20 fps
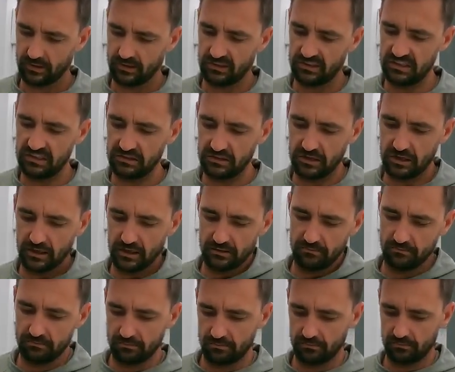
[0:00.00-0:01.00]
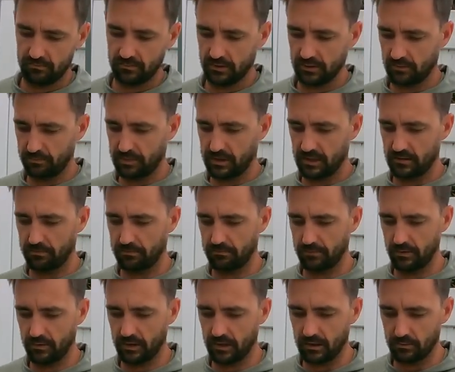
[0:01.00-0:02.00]
seized on, will
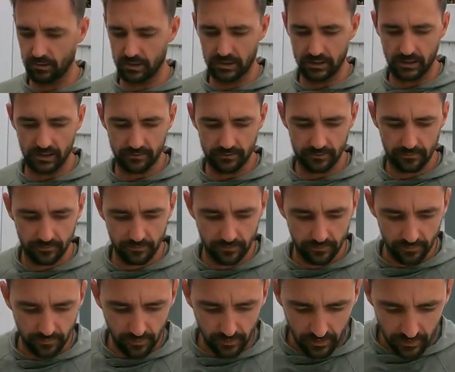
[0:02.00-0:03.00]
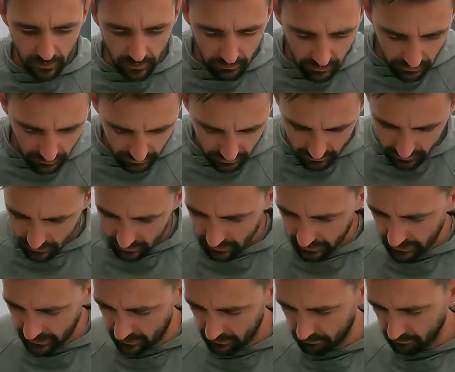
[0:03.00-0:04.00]
come right off.
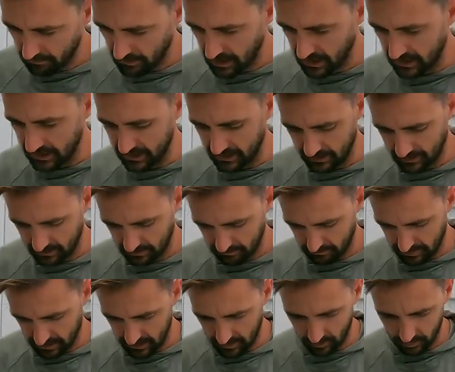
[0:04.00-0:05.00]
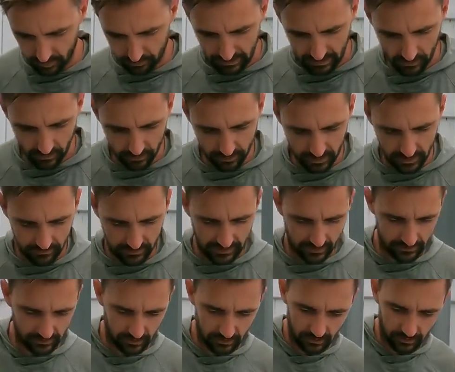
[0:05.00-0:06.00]
Now, mine, being an older power drive,
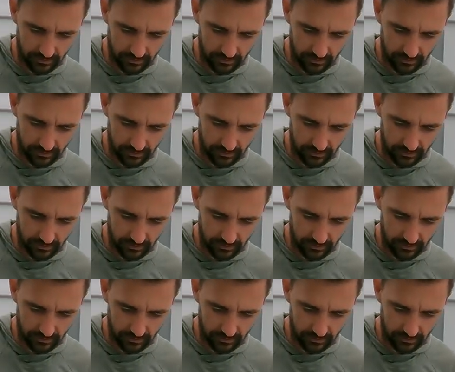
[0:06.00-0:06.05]
has